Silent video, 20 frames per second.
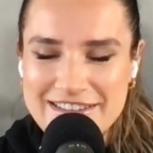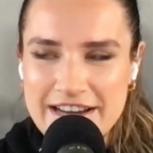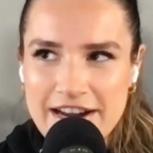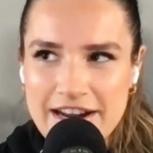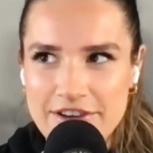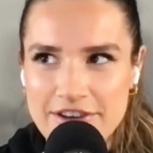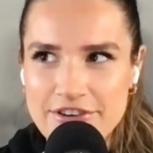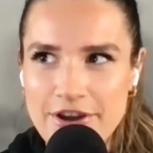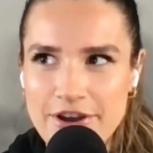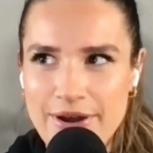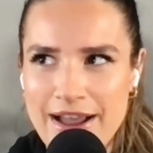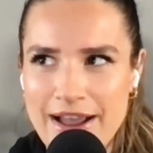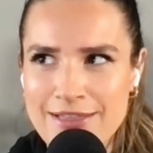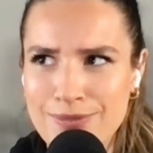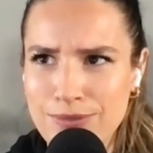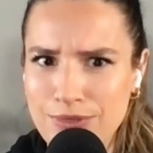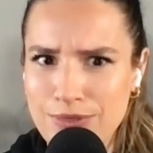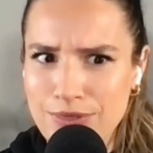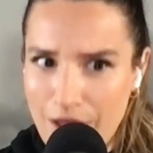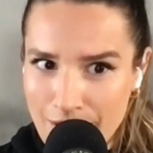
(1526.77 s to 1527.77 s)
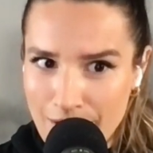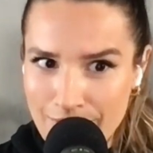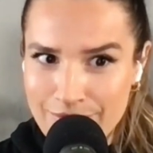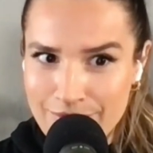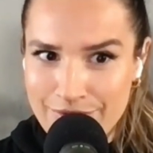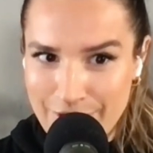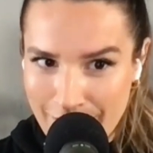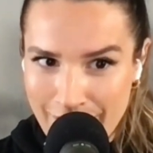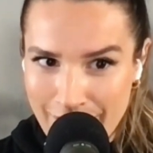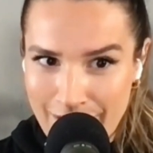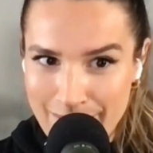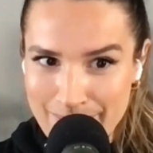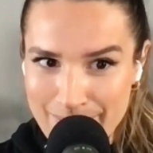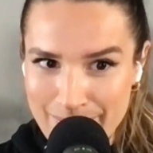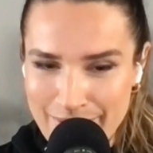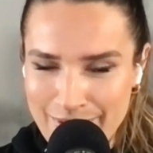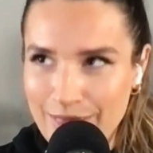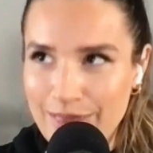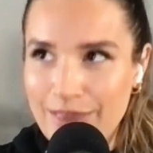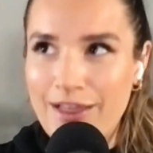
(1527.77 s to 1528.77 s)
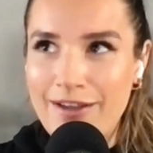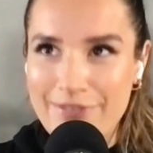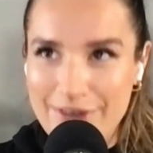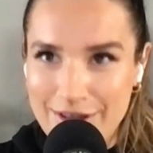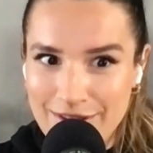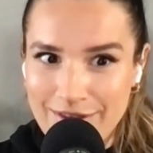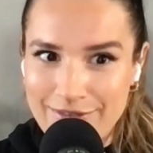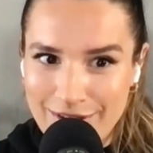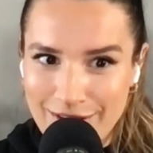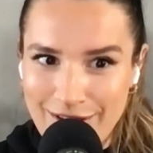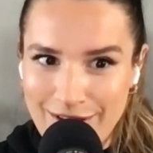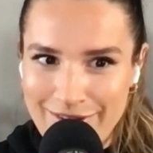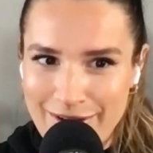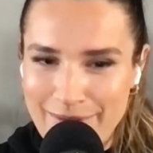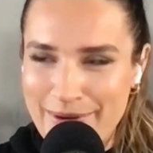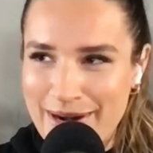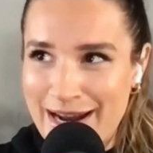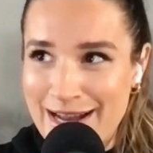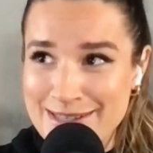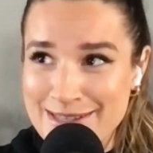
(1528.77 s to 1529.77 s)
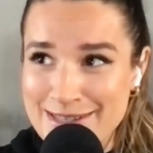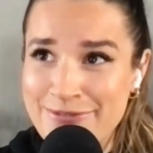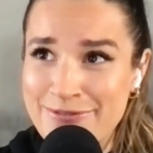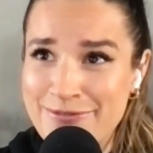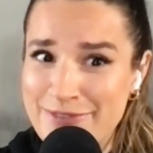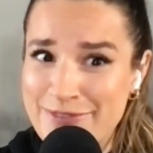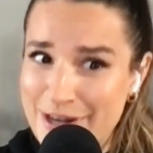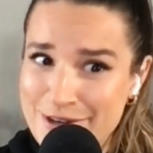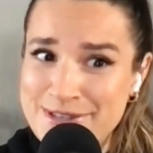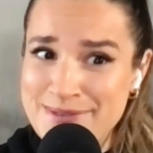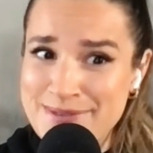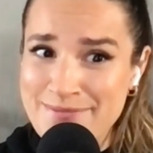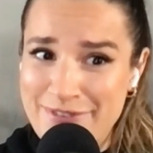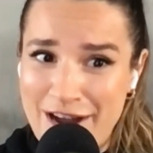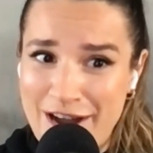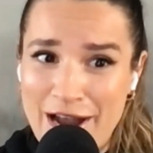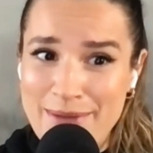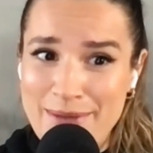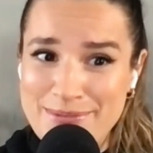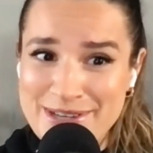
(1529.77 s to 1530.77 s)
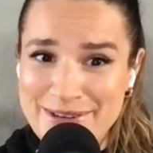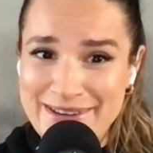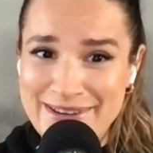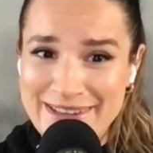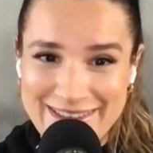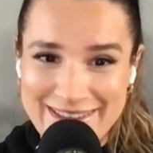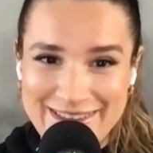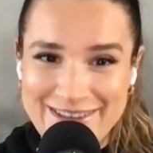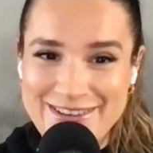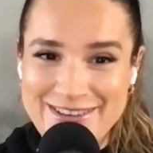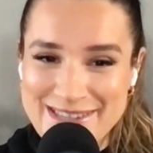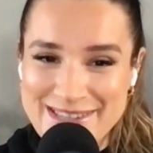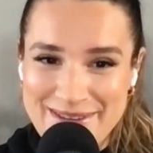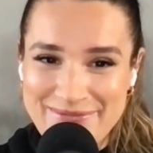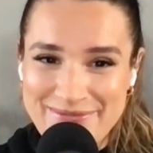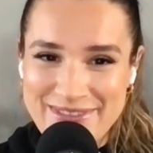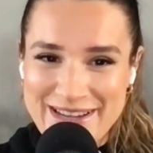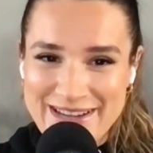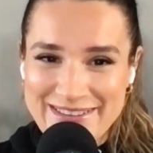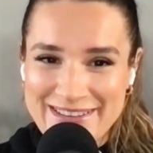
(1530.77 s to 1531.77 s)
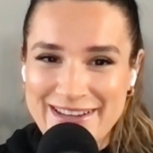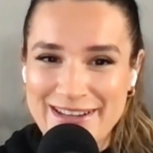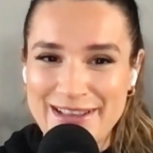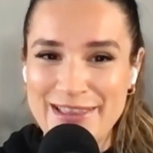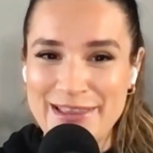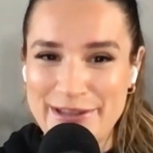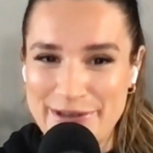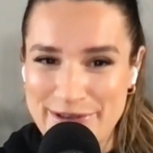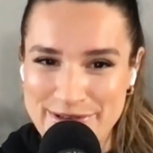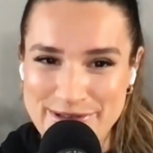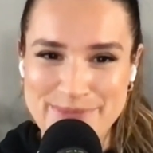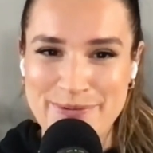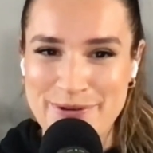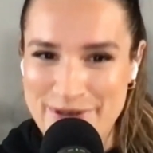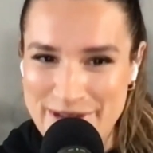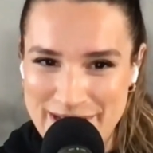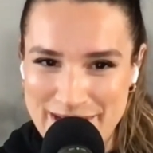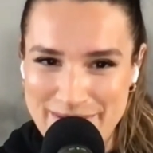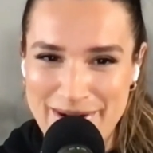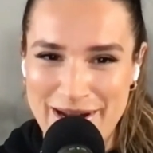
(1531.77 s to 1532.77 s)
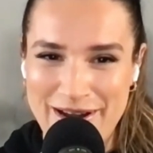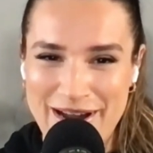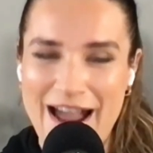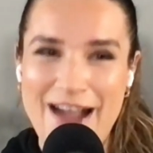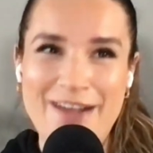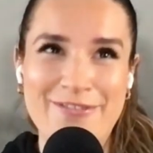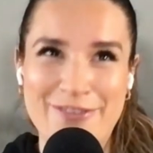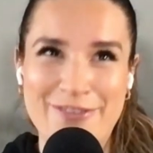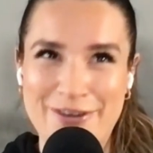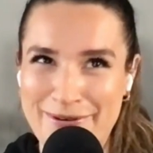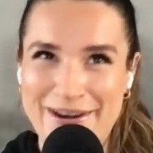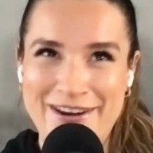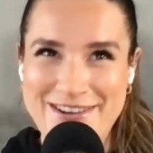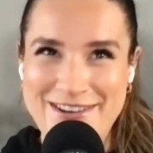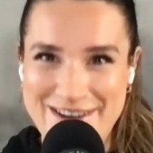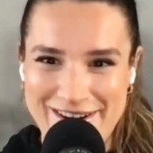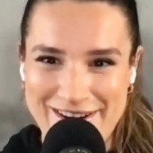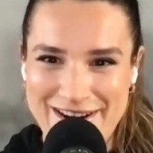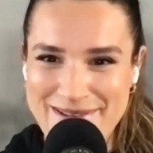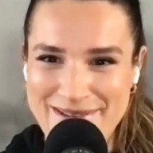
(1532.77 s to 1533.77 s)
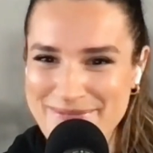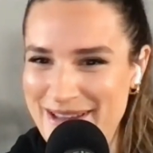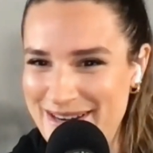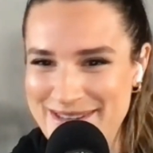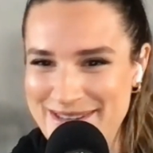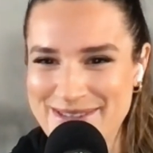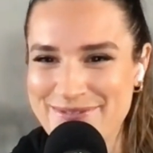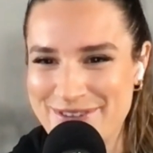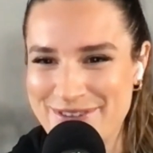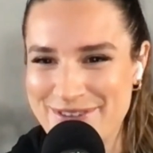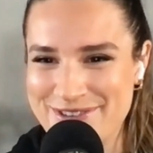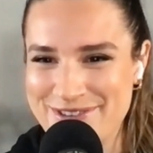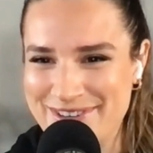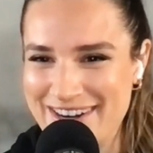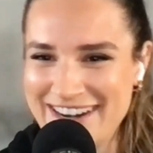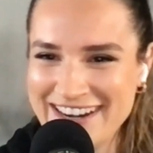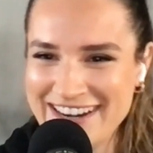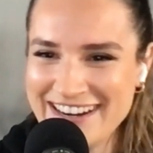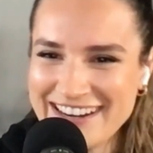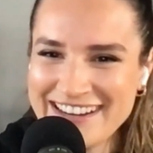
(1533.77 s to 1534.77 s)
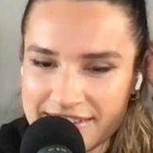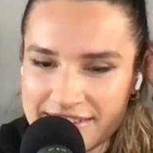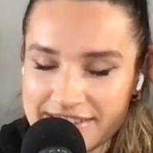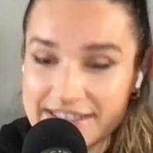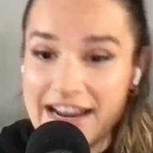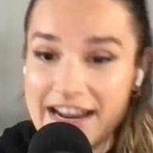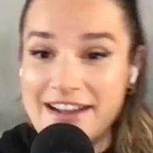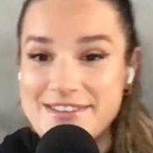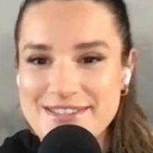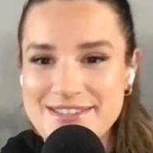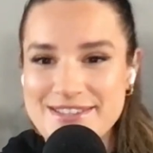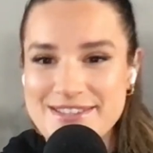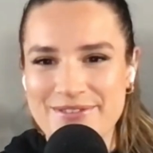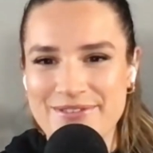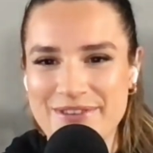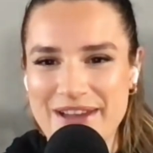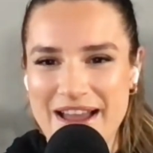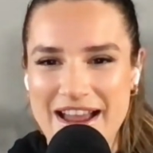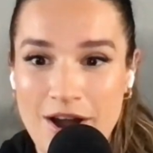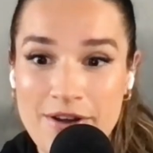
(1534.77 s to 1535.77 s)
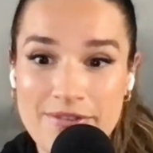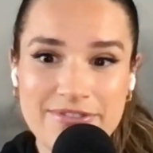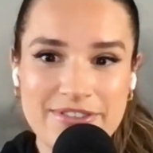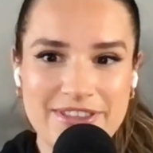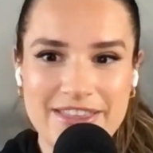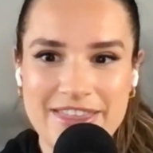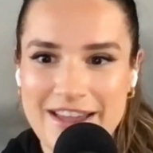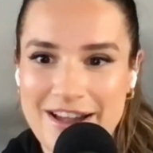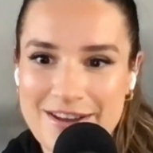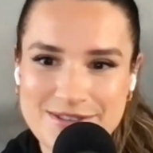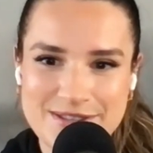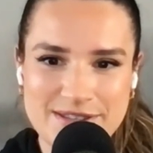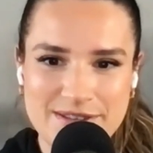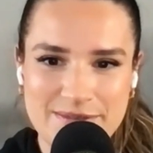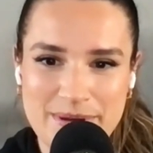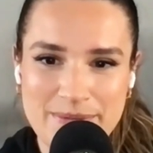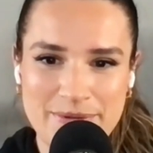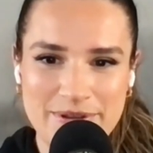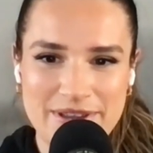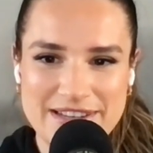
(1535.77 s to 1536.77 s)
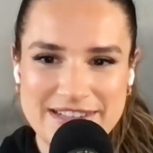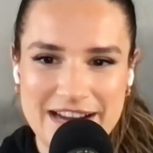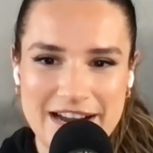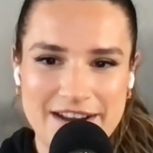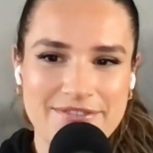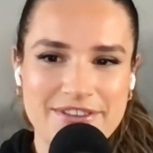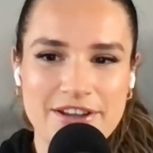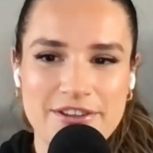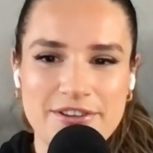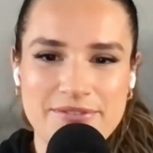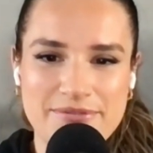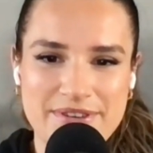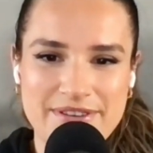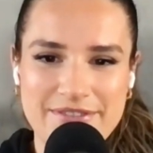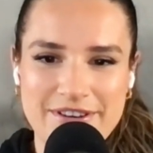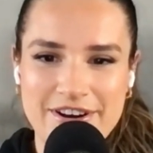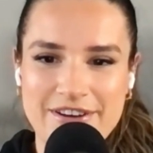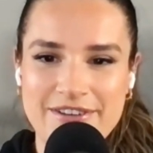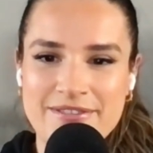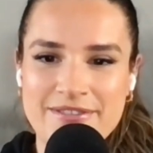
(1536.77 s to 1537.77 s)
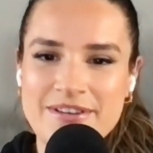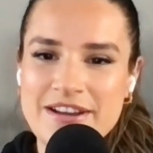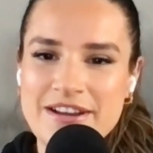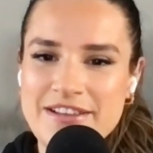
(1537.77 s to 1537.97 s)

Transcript: Yeah, no, I love Europe. Love it, love it, love it, but it has a fearsome vibe to it. Like, there's something, like, a little spooky about everywhere in Europe, that is for sure. Yeah, so of the thousands of people that died of yellow fever,